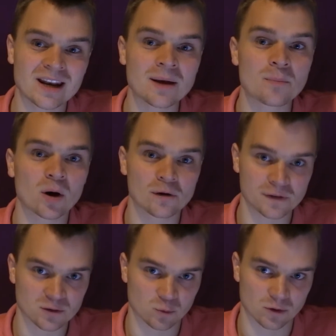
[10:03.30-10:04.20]
a
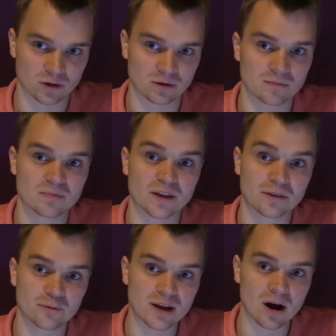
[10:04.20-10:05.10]
perfect world, the
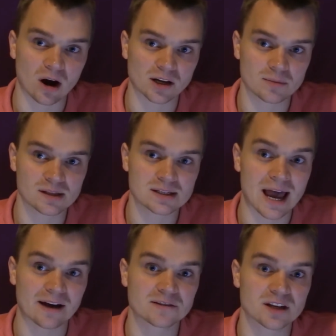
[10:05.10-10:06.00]
three arguments
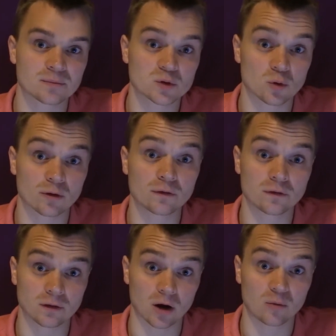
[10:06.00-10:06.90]
have some sort of
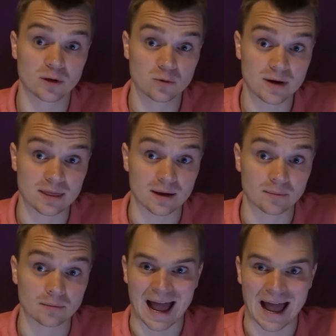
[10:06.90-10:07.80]
flow between
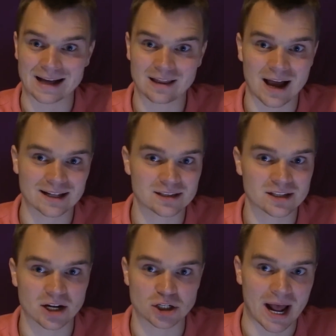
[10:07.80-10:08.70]
them. Taglines
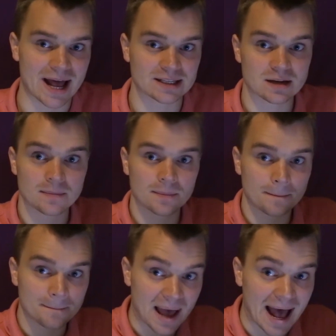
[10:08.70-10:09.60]
such as
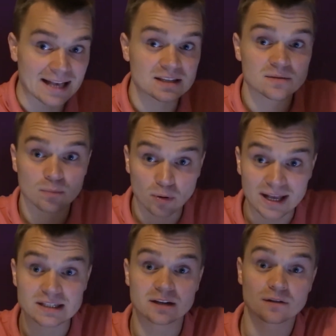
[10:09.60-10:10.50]
past,
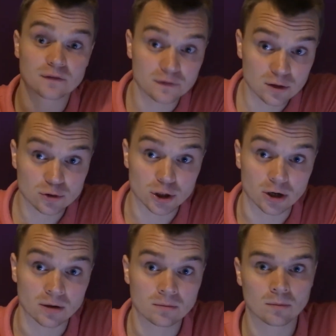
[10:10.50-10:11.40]
present,
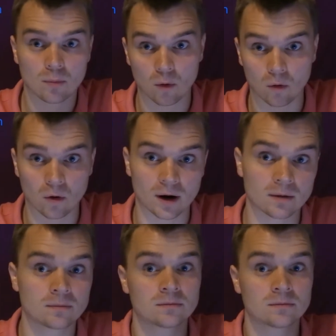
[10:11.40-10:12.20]
future, or